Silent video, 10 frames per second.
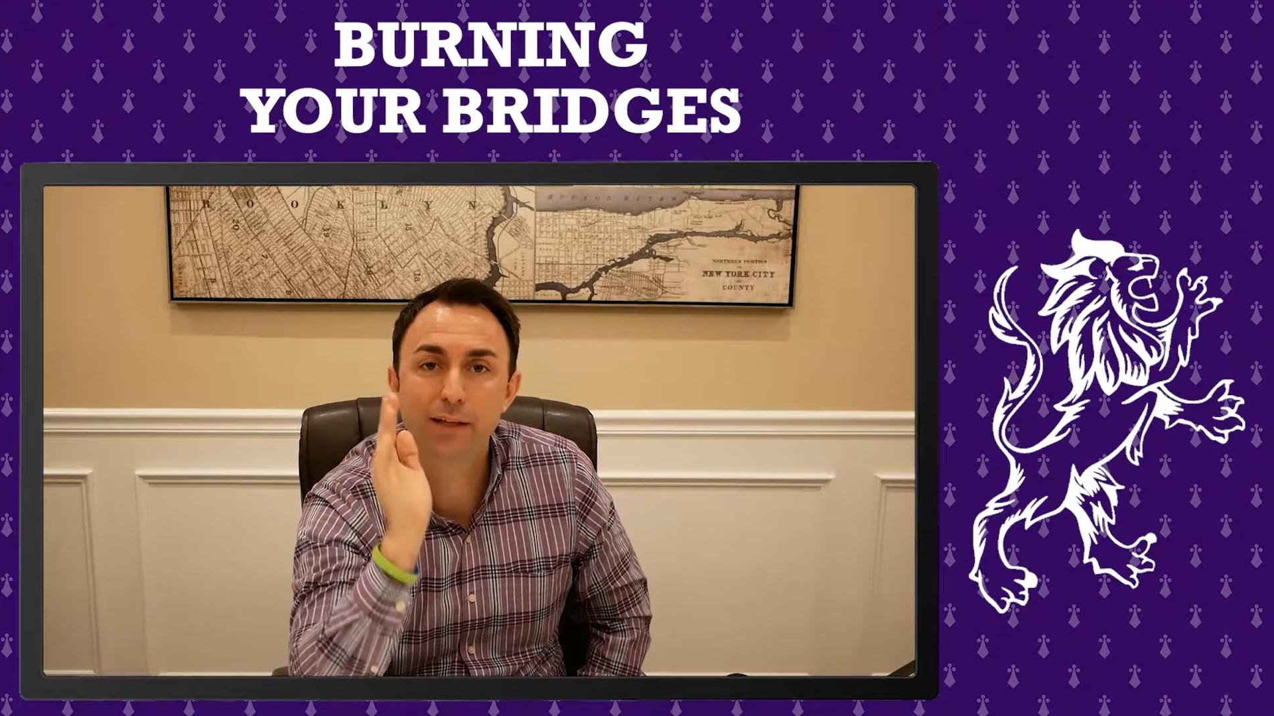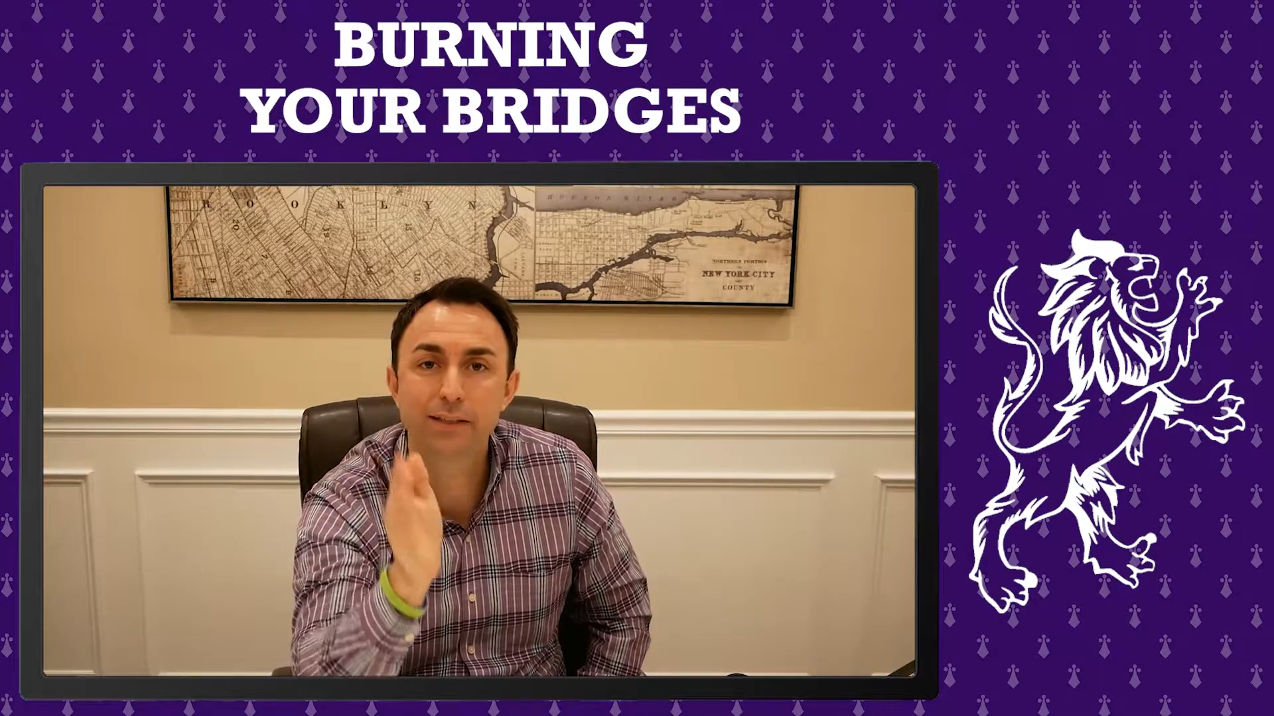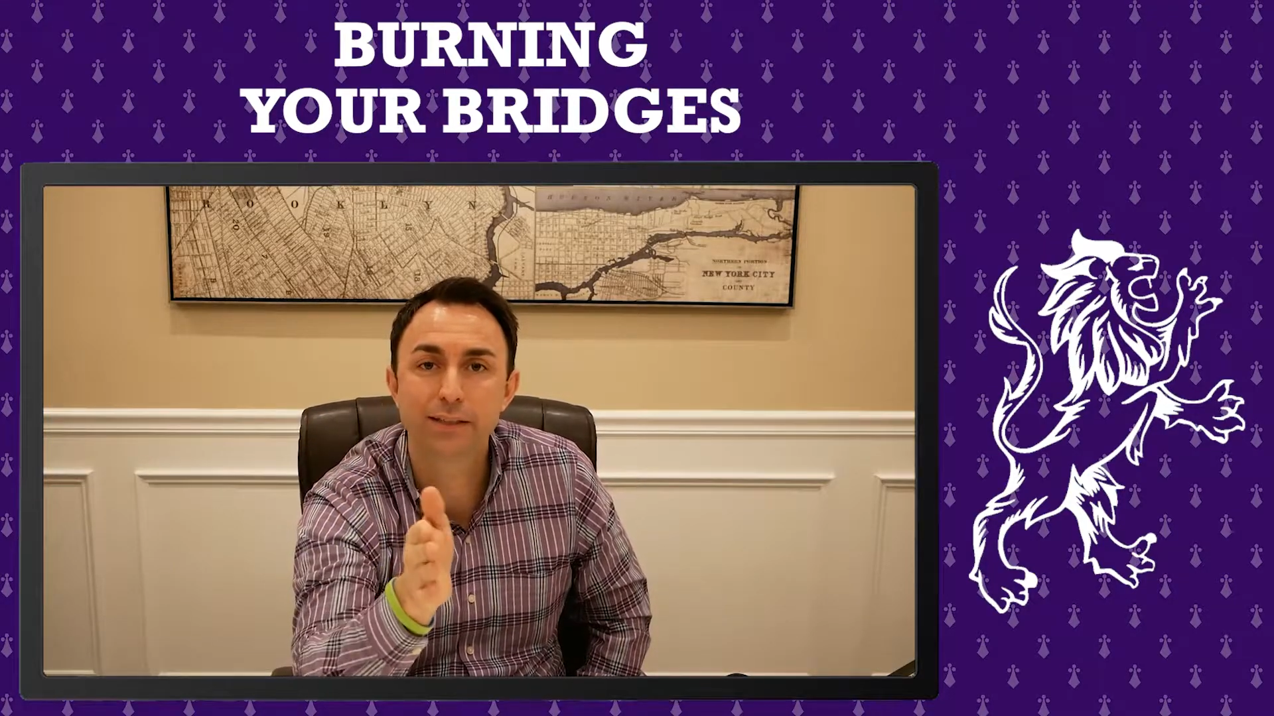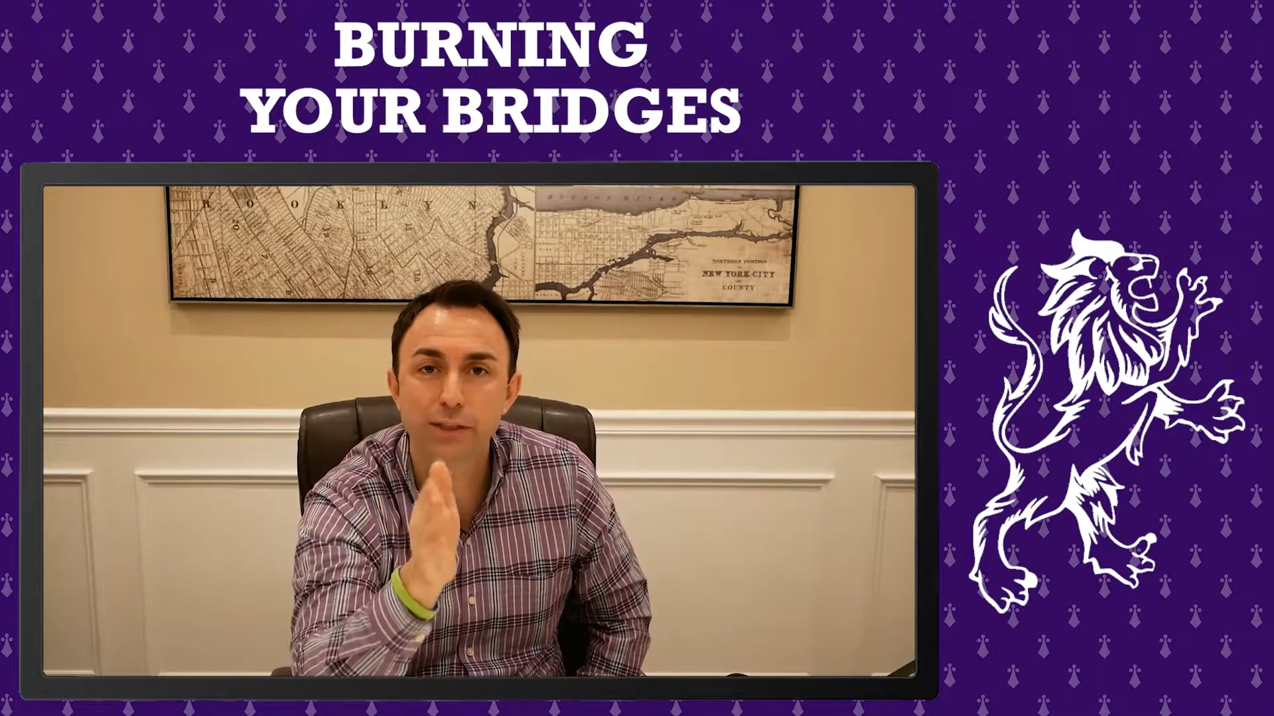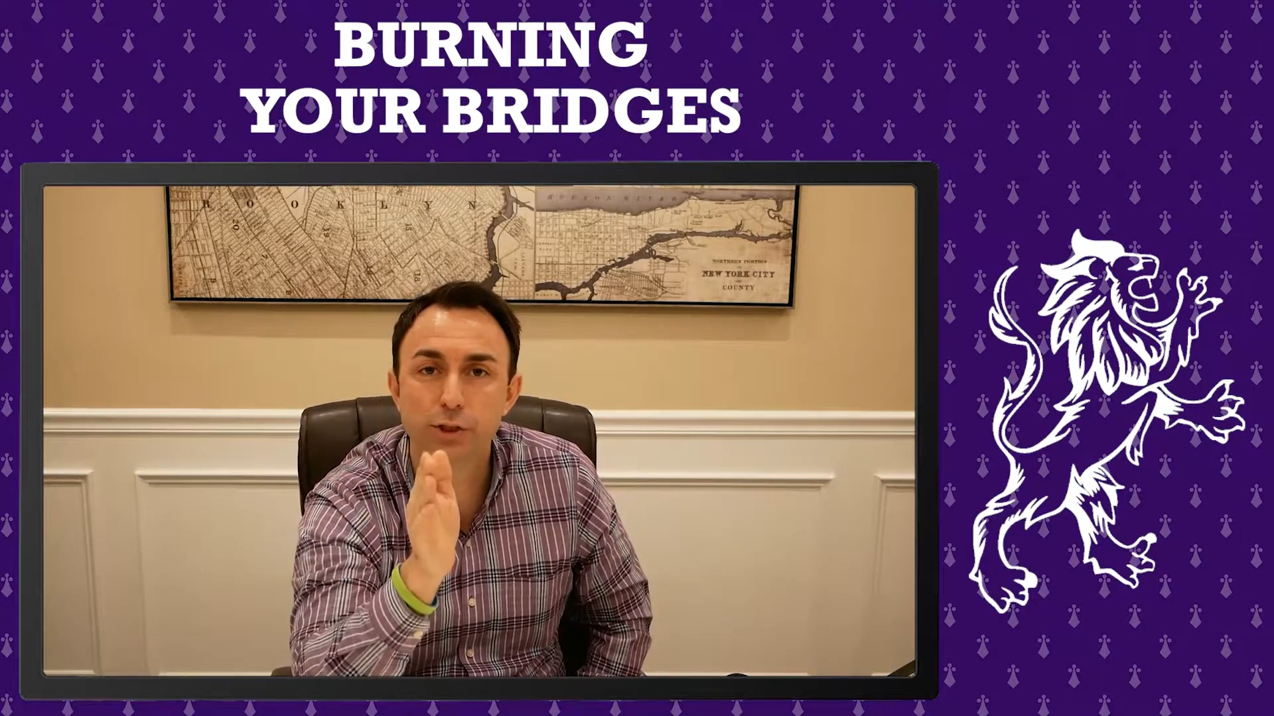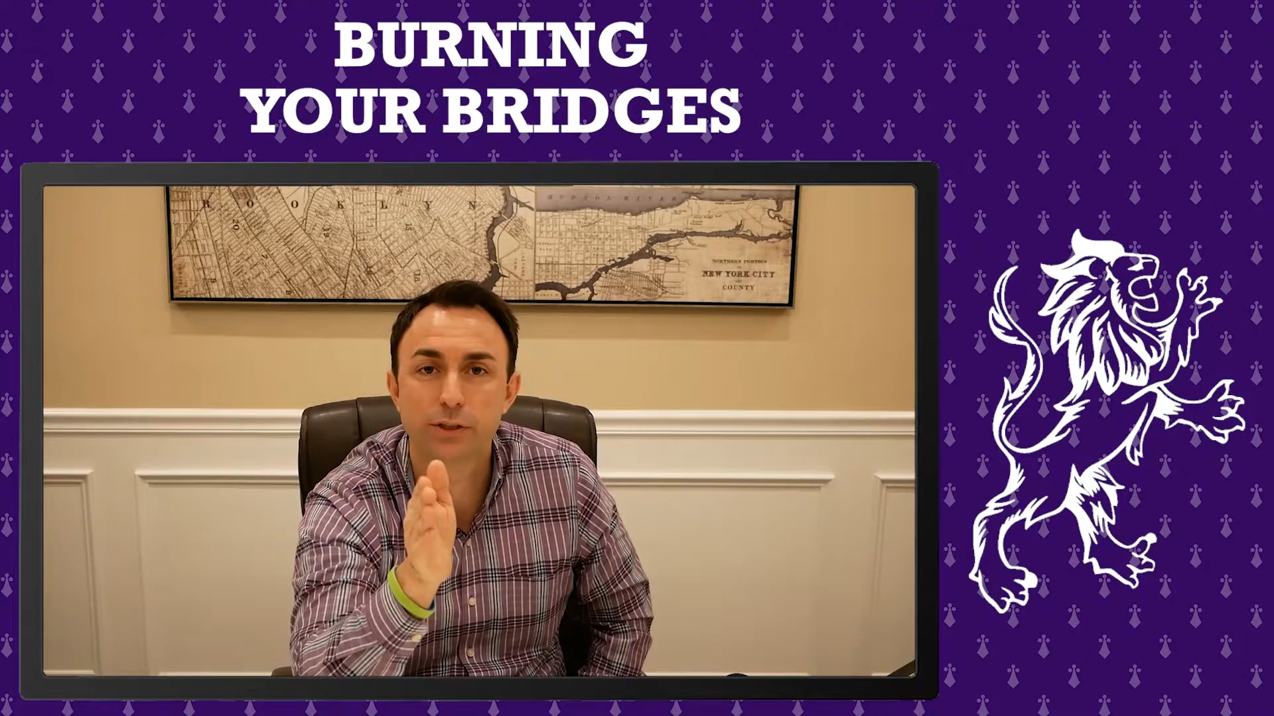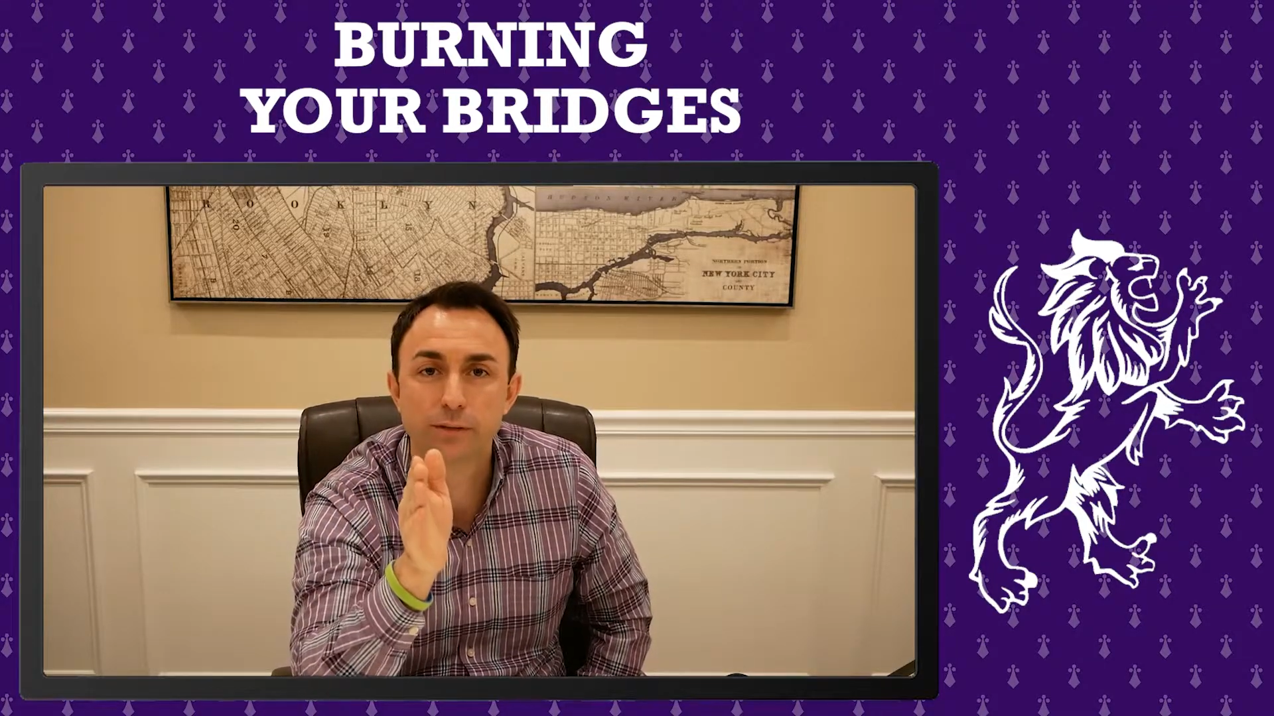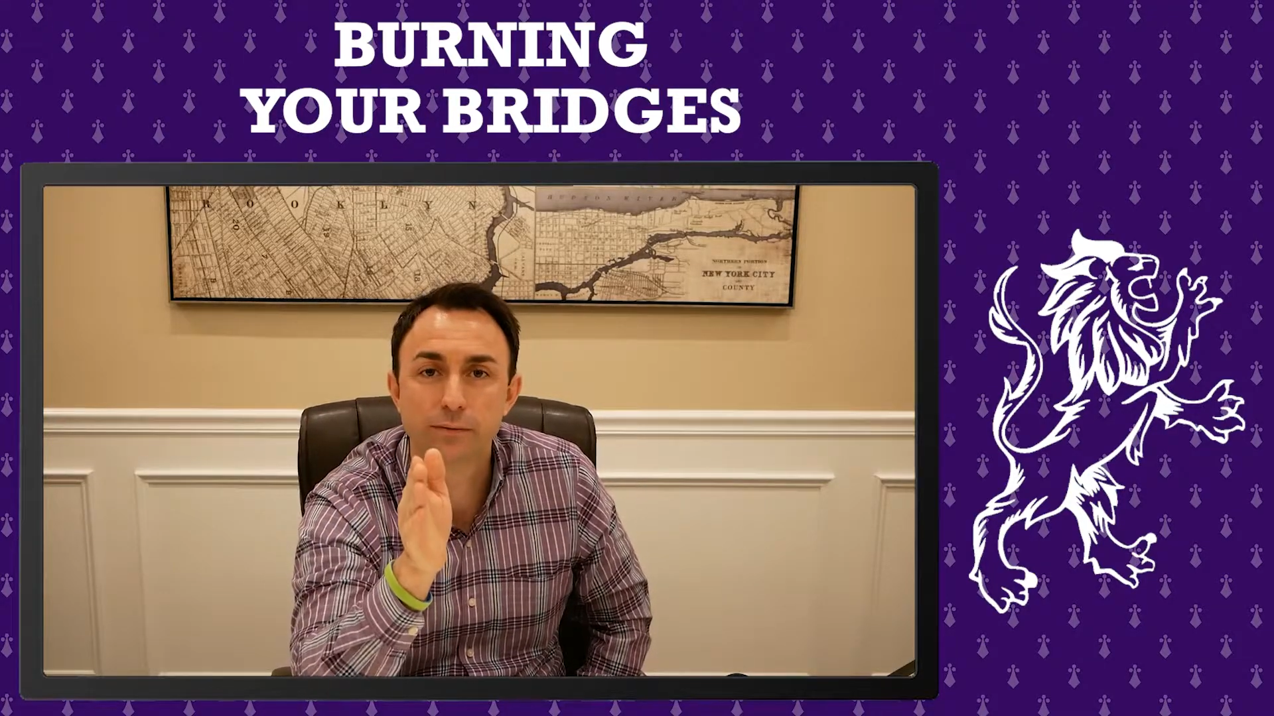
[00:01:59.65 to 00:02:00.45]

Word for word: decision.